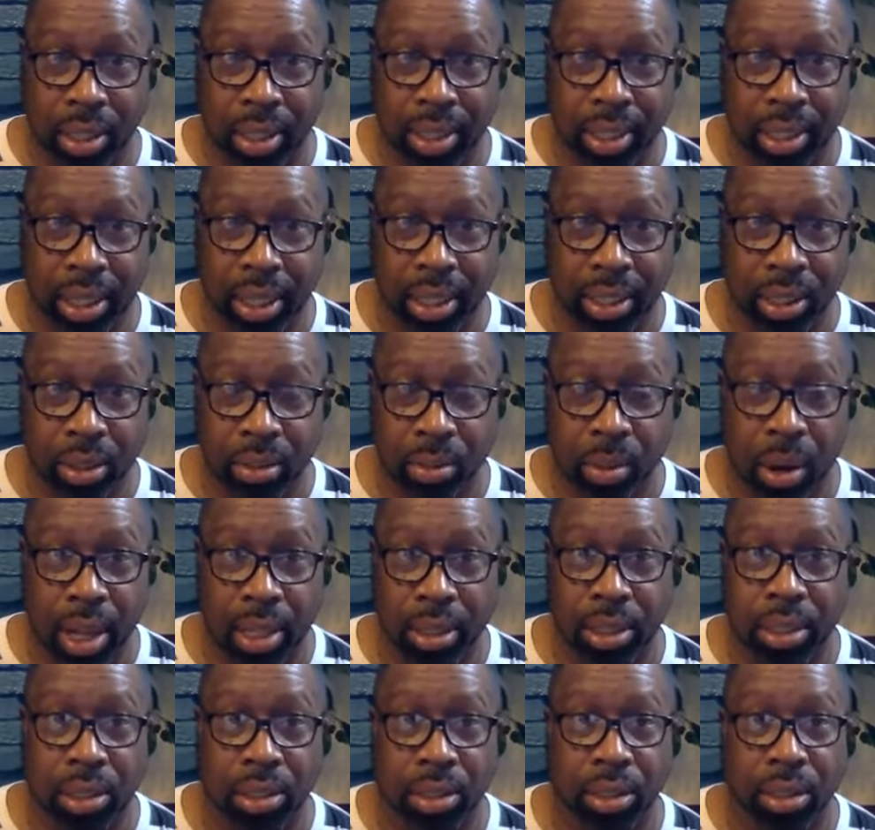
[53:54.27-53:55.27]
this
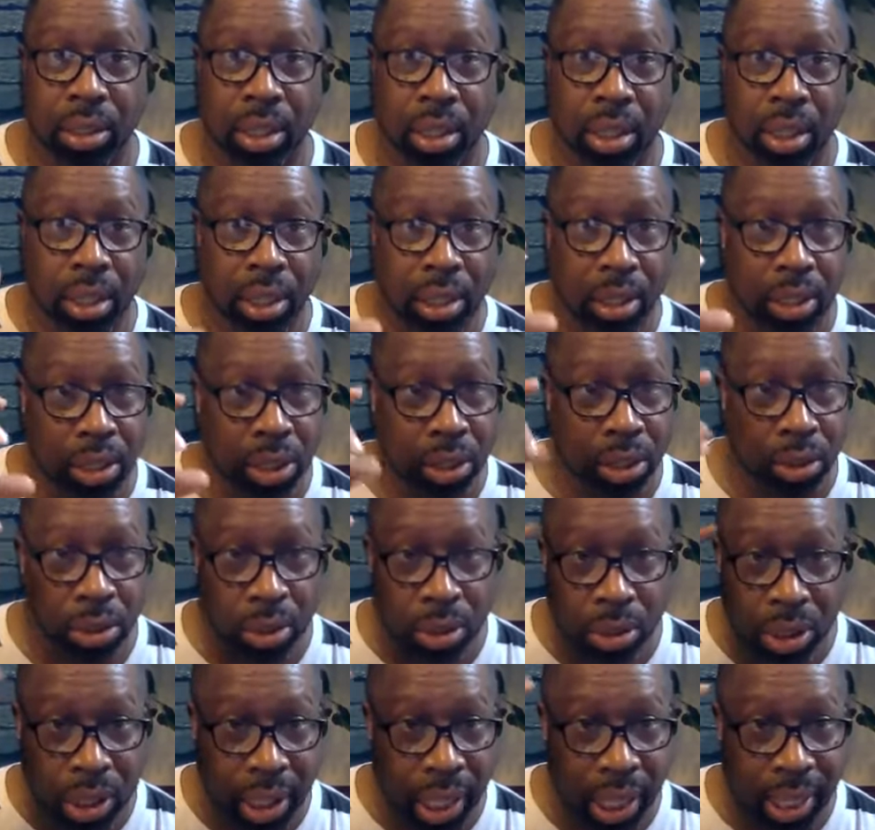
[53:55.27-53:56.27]
wrestle to
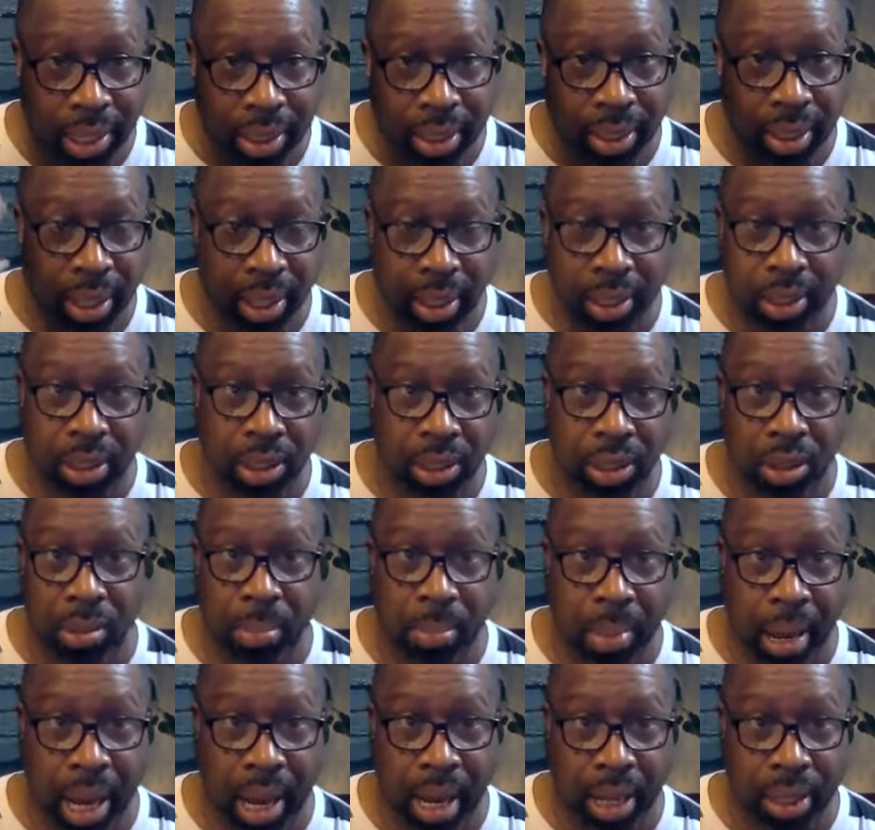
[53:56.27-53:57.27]
change things in your
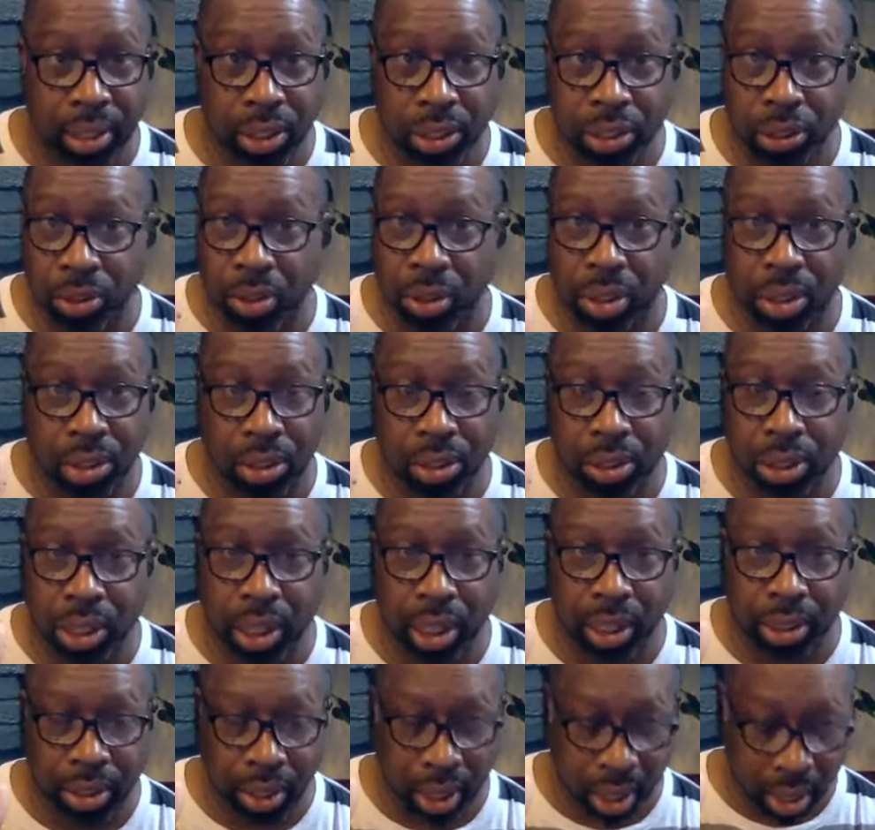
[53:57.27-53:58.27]
mind, the struggle to
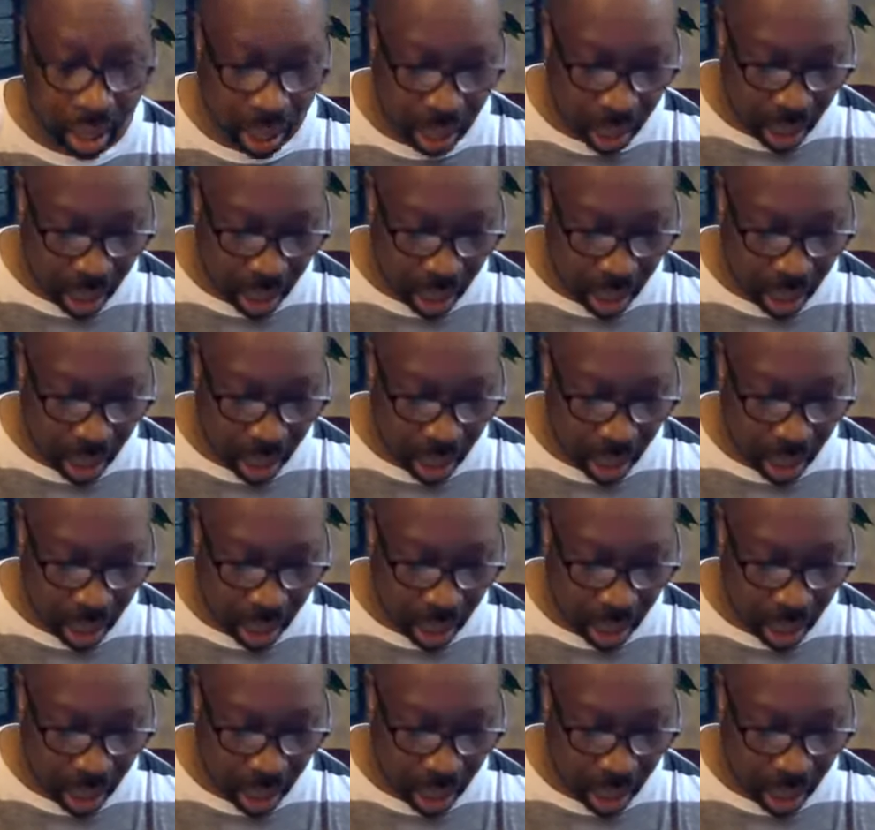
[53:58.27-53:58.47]
change things.